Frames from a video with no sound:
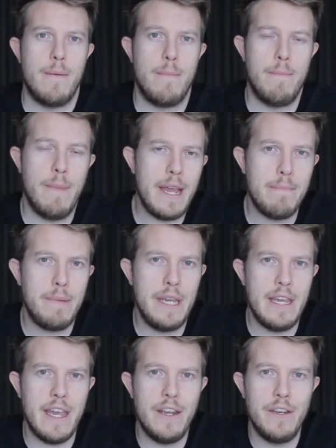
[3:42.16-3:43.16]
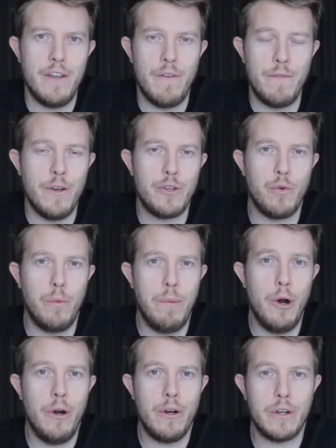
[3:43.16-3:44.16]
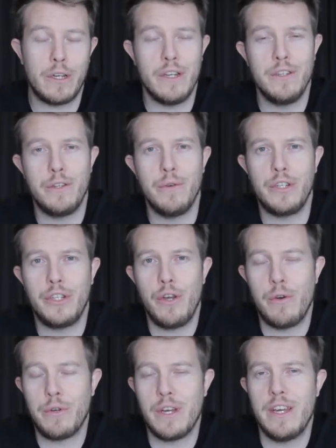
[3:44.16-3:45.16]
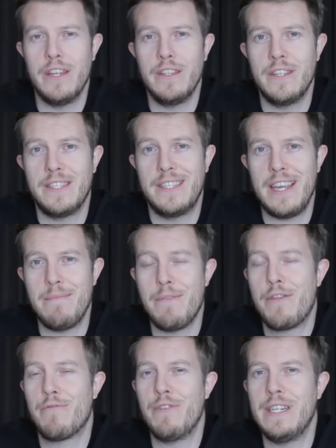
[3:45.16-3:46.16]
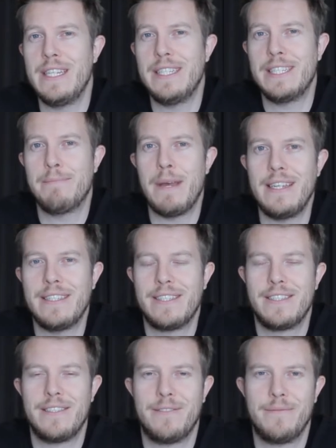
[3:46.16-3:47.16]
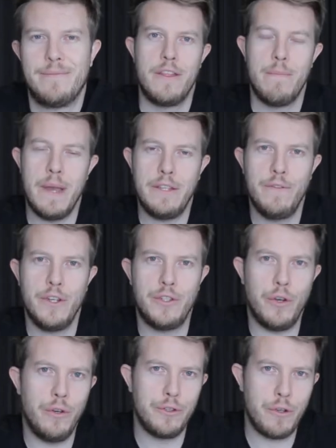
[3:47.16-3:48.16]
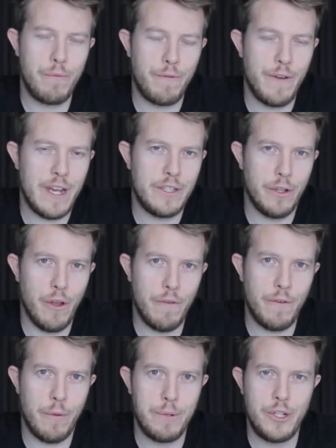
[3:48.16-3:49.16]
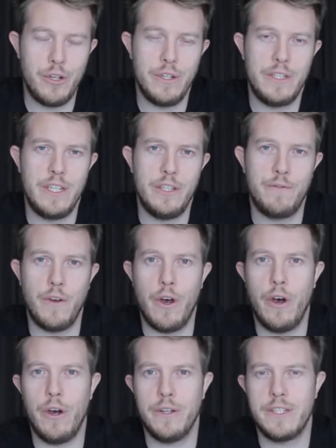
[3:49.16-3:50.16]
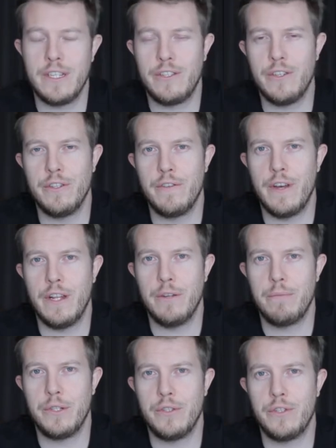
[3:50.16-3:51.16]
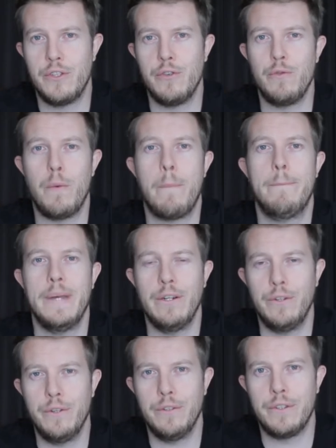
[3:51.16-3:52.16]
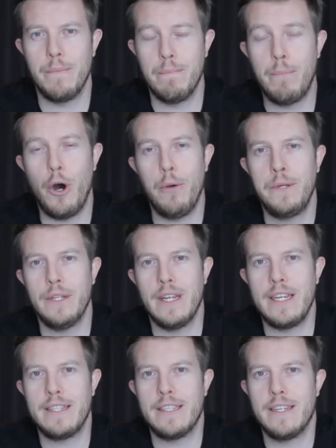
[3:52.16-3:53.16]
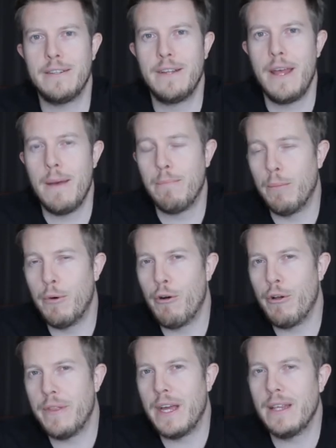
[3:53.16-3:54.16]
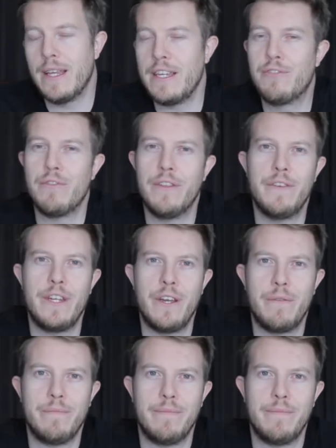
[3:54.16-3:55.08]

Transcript: might be in a virtual park and doing yoga in the same 3D space. The metaverse also provides a lot of opportunities for artists and developers to build and populate it, but more on that later in the video.